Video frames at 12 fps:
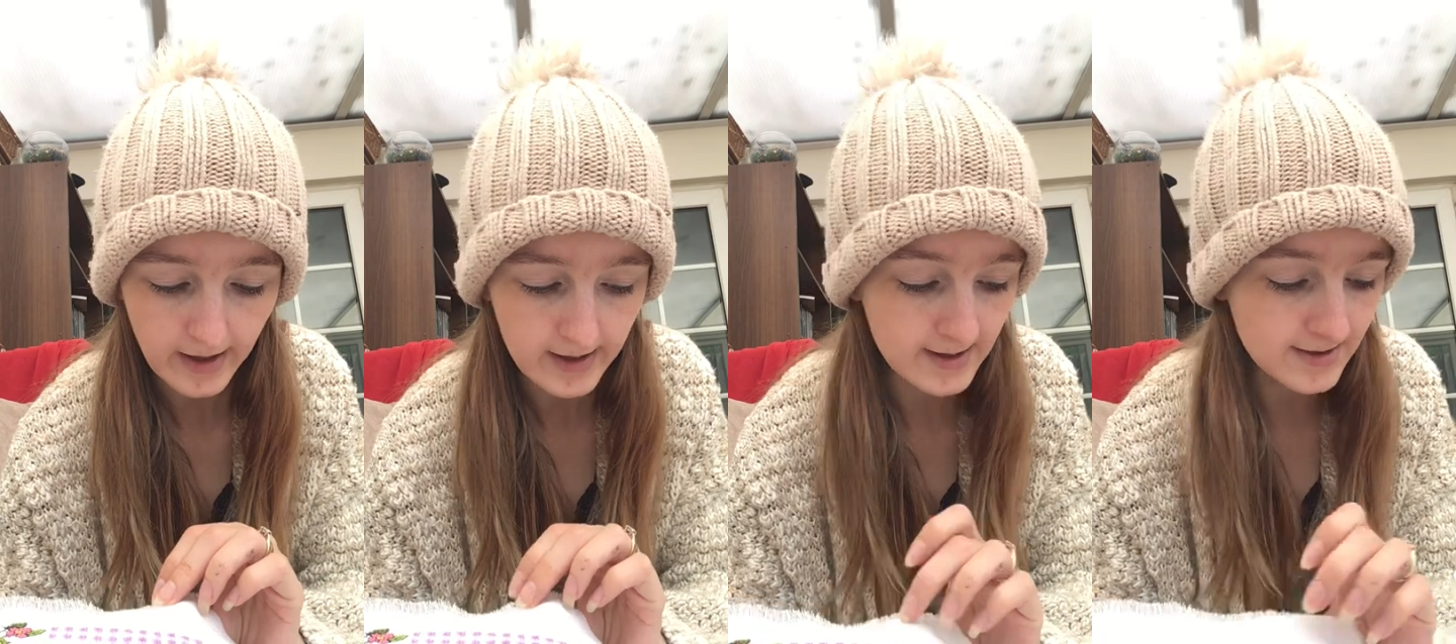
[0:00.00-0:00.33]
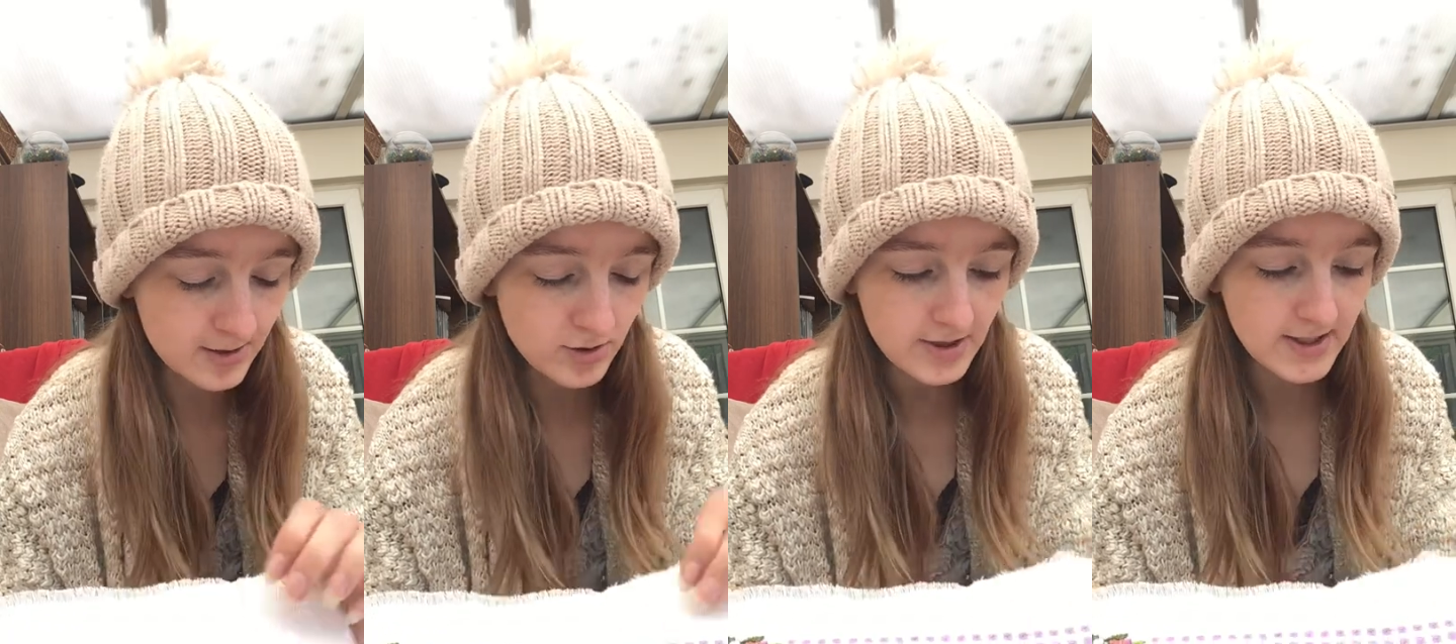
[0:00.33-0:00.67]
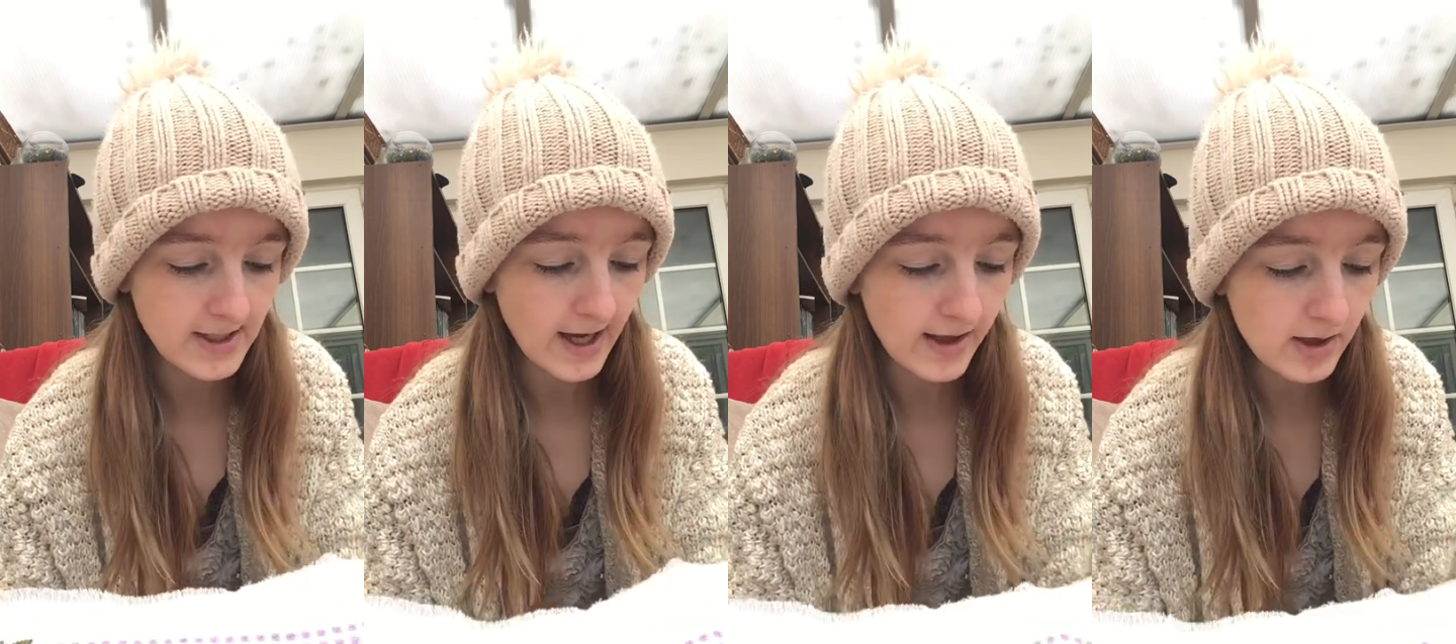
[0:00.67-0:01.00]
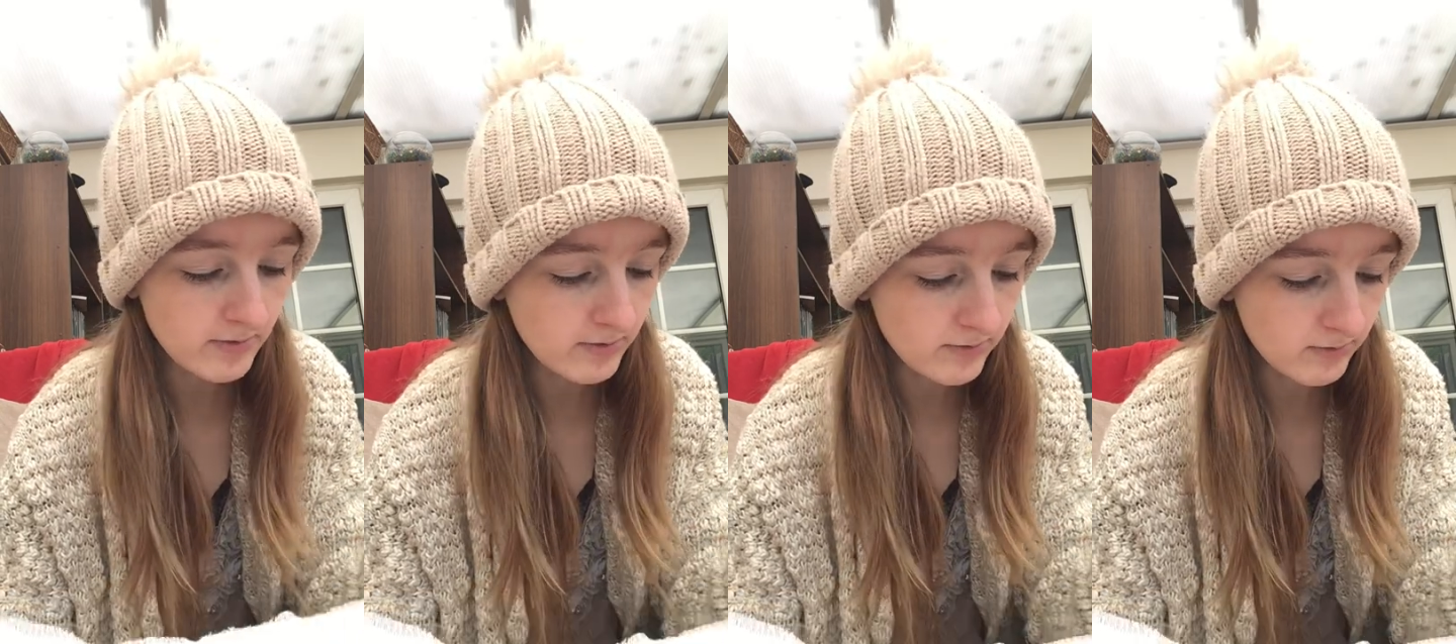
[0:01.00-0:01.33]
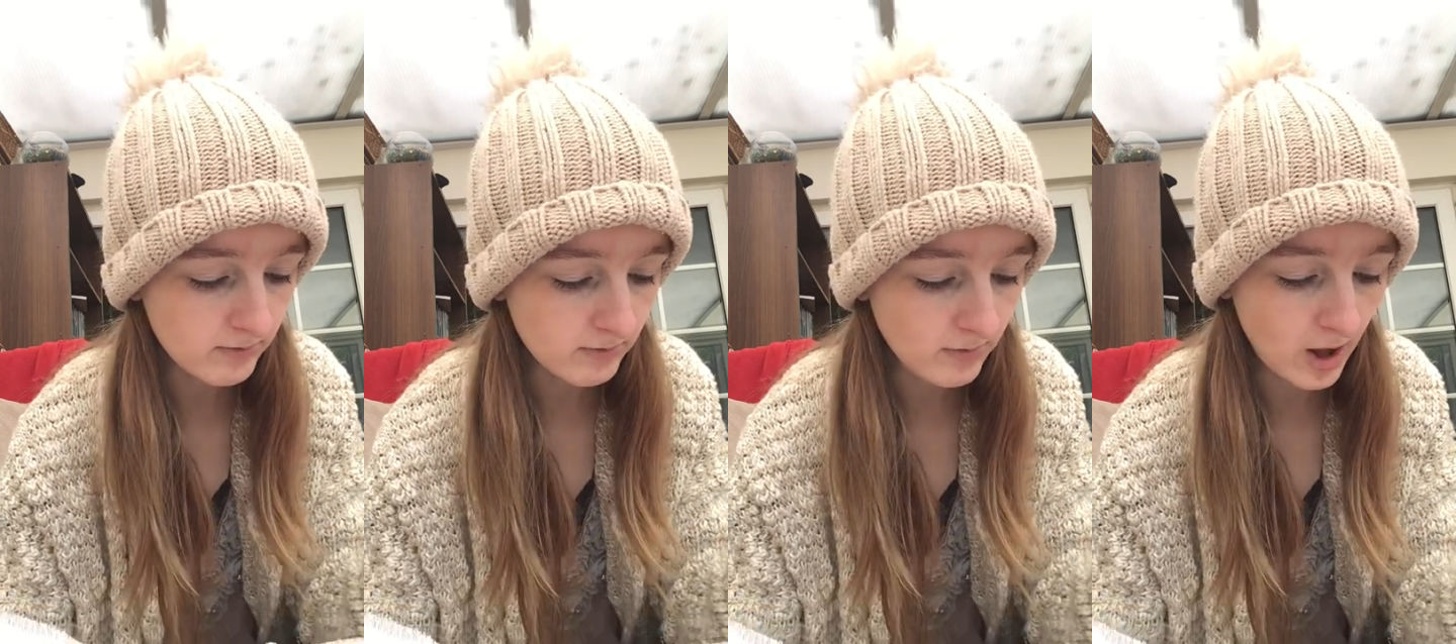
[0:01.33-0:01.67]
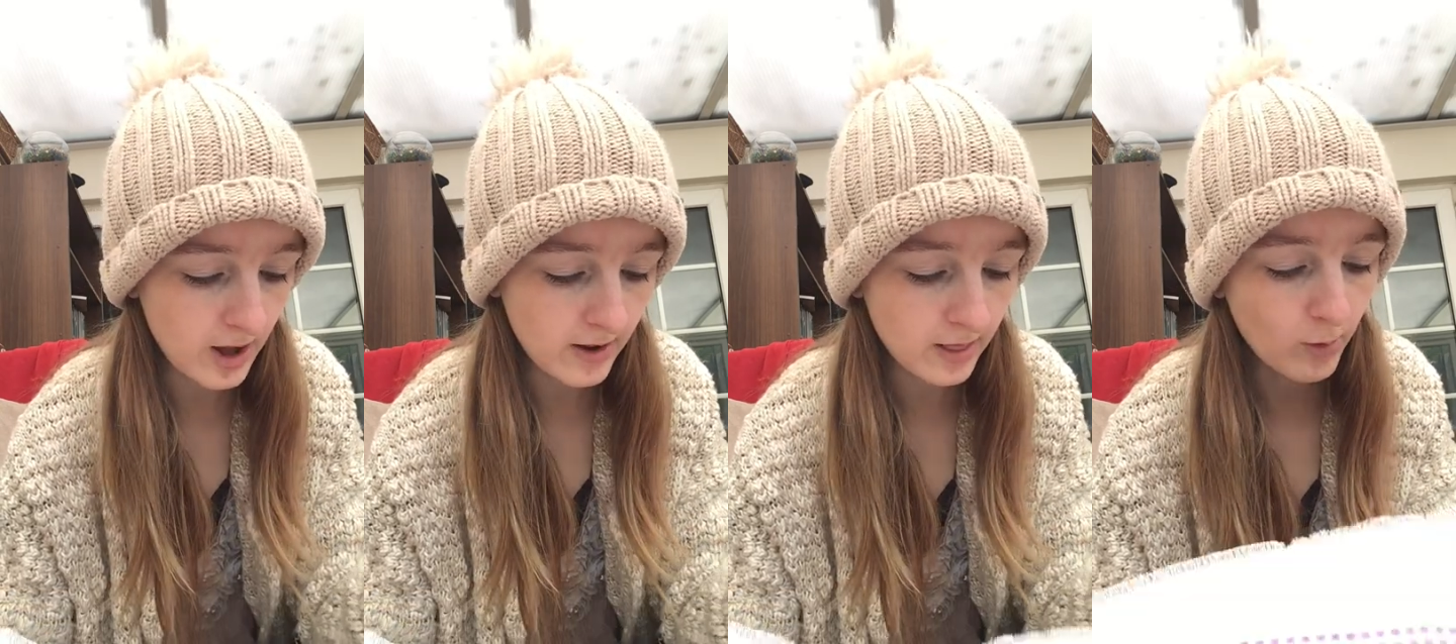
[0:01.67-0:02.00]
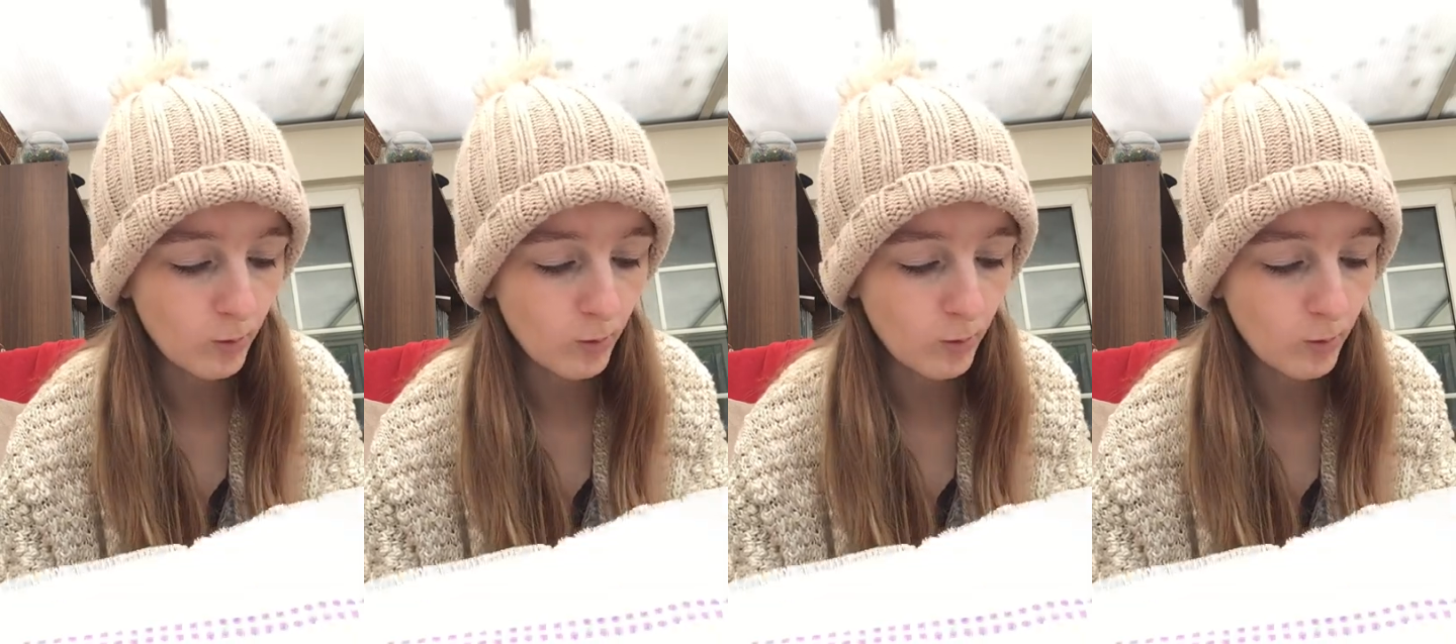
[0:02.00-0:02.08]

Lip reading: it's just the yellow, the